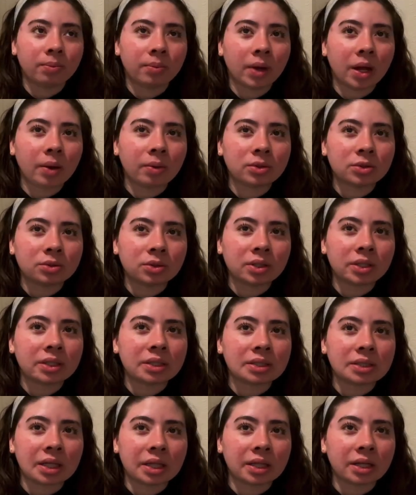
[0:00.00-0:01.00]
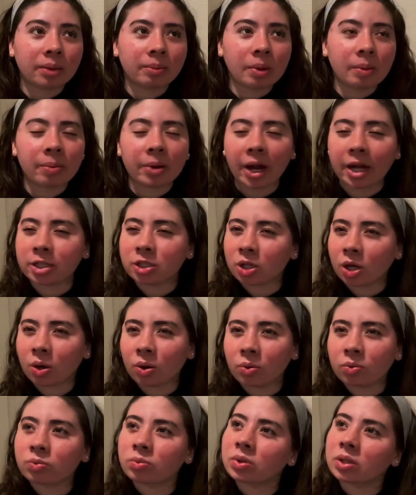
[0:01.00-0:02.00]
It was really silly of me, but I
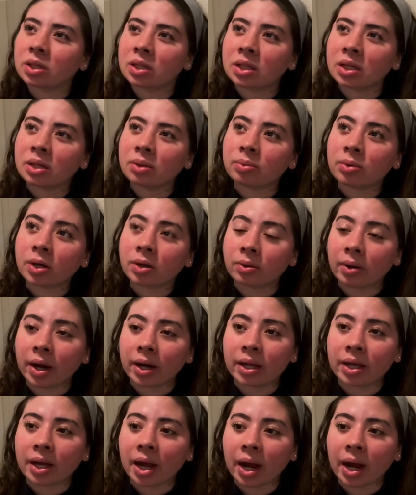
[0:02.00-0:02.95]
don't really regret it.